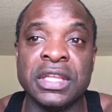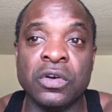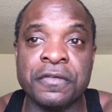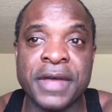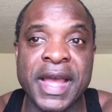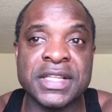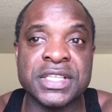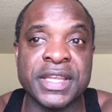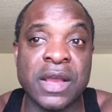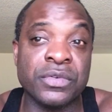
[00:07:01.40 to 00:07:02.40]
low
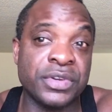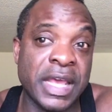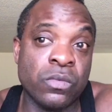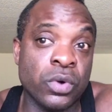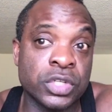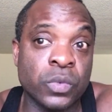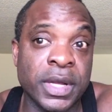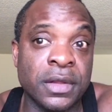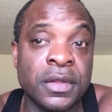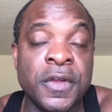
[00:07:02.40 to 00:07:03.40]
fats, and that worked
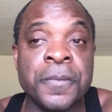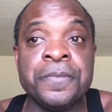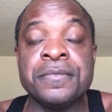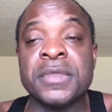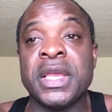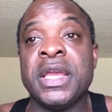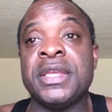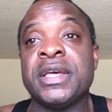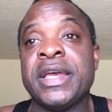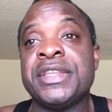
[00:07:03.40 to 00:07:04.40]
well.
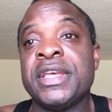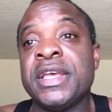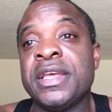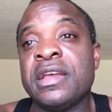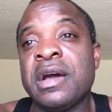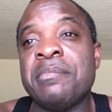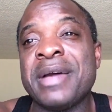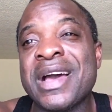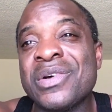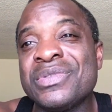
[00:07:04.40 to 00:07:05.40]
And I did
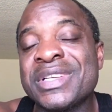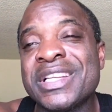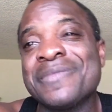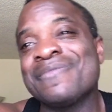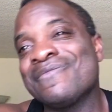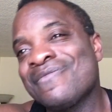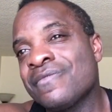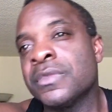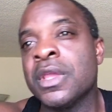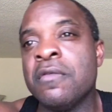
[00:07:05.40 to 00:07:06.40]
about
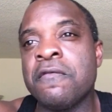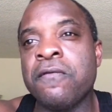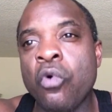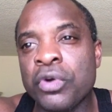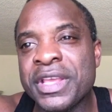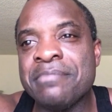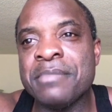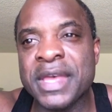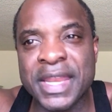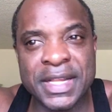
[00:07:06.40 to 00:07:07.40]
40
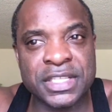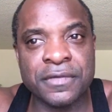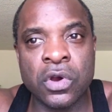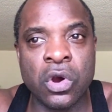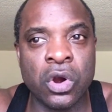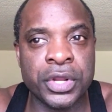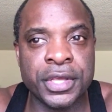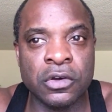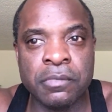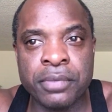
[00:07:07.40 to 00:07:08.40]
minutes of
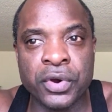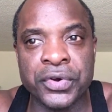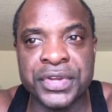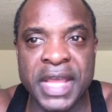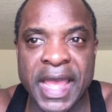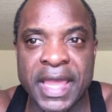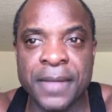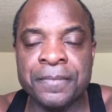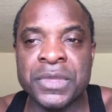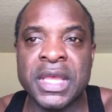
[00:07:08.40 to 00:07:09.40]
cardio per day.
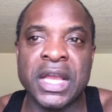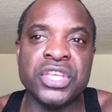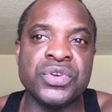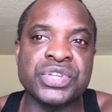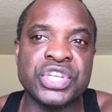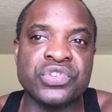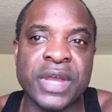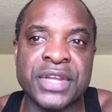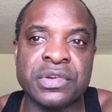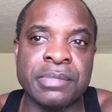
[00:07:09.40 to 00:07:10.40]
I usually
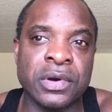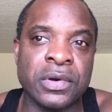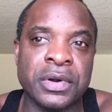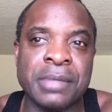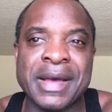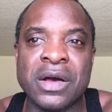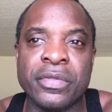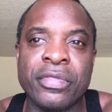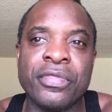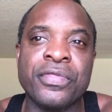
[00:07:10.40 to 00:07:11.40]
tried to burn
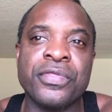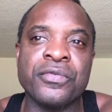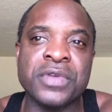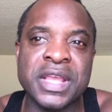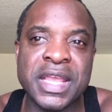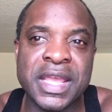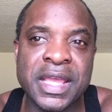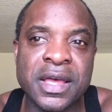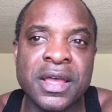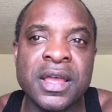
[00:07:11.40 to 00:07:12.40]
about
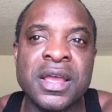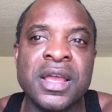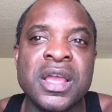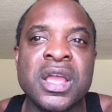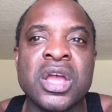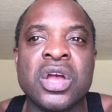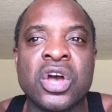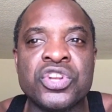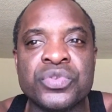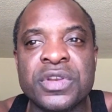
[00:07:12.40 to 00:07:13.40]

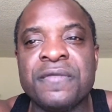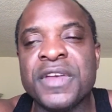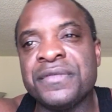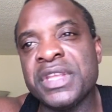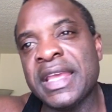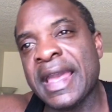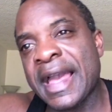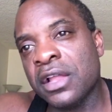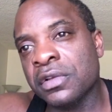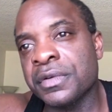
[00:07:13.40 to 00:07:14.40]
350
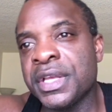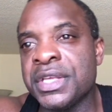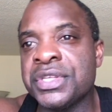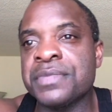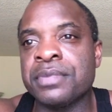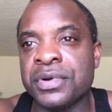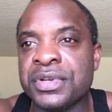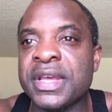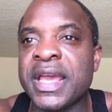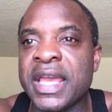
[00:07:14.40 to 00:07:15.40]
calories per
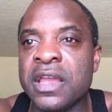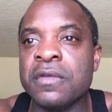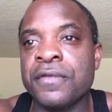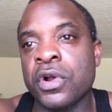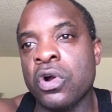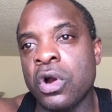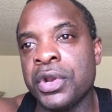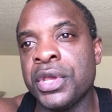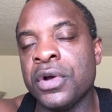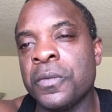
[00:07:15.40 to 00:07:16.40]
day for
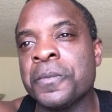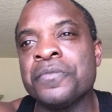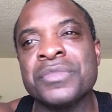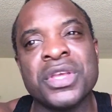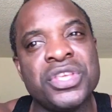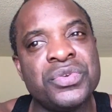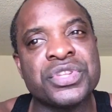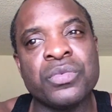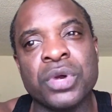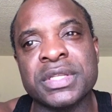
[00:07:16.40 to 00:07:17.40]
cardio. It
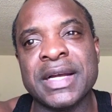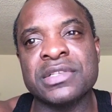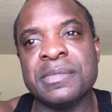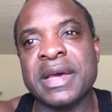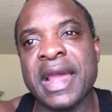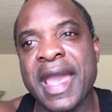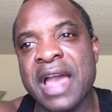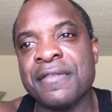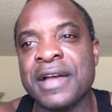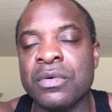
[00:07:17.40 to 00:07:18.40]
usually worked out to about a
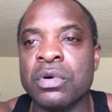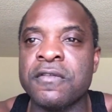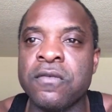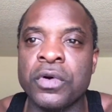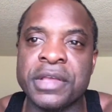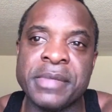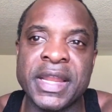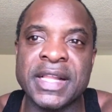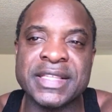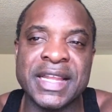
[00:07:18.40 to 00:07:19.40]
half hour or 40
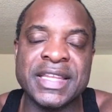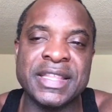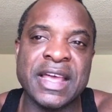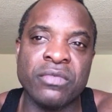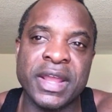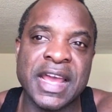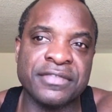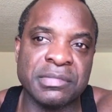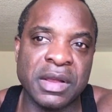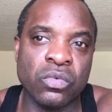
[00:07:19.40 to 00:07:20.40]
minutes. And I did that right
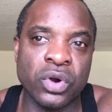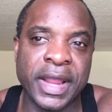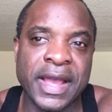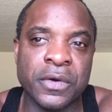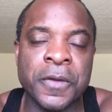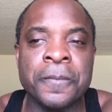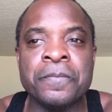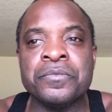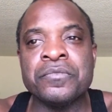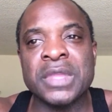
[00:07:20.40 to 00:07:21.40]
after my workout.
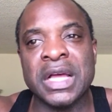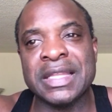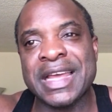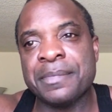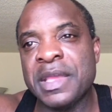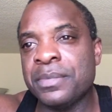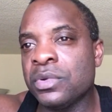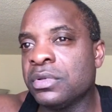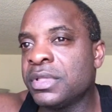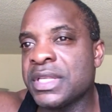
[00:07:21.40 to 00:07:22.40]
A lot of
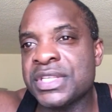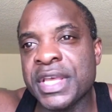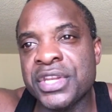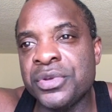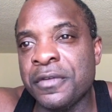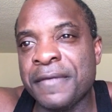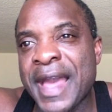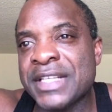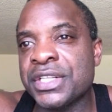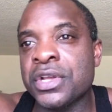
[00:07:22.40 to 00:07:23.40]
people say to do the
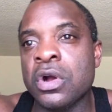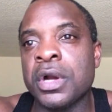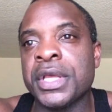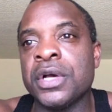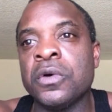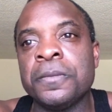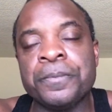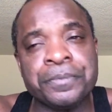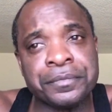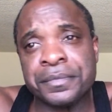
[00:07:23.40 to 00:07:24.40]
fasted cardio.
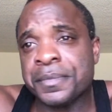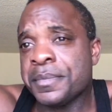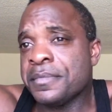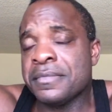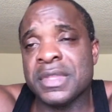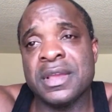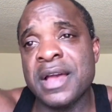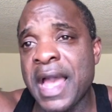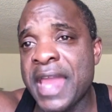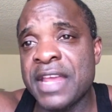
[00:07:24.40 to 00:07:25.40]

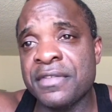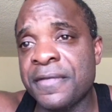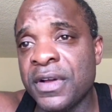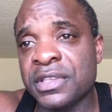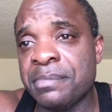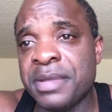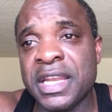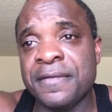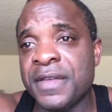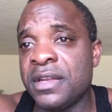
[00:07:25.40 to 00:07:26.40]
I never felt a
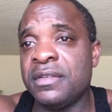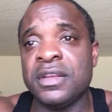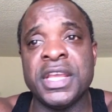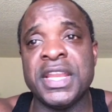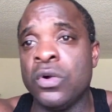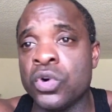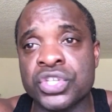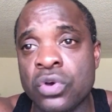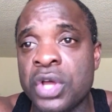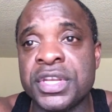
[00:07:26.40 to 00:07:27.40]
benefit or
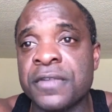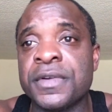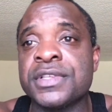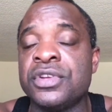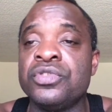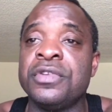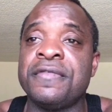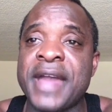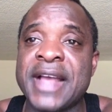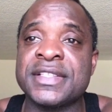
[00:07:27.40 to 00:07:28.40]
saw a difference on doing
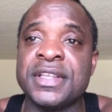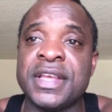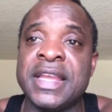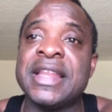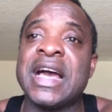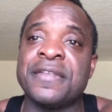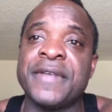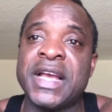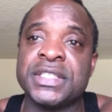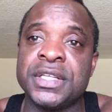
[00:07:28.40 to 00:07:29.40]
fasted and
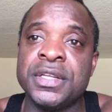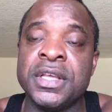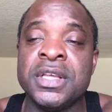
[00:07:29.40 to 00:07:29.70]
non-fasted.